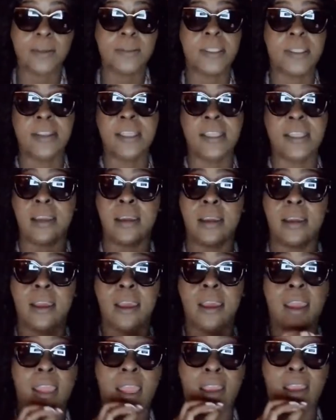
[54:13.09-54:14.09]
I used to think
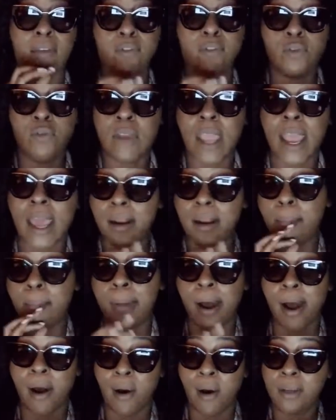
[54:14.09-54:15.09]
if you got
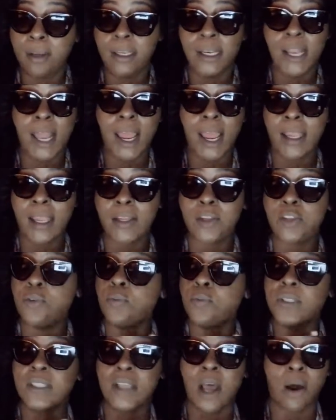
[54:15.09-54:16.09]
a baller, like
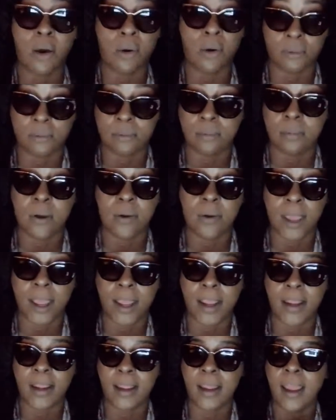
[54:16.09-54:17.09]
you was on,
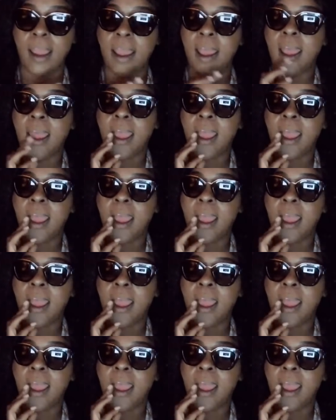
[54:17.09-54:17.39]
okay?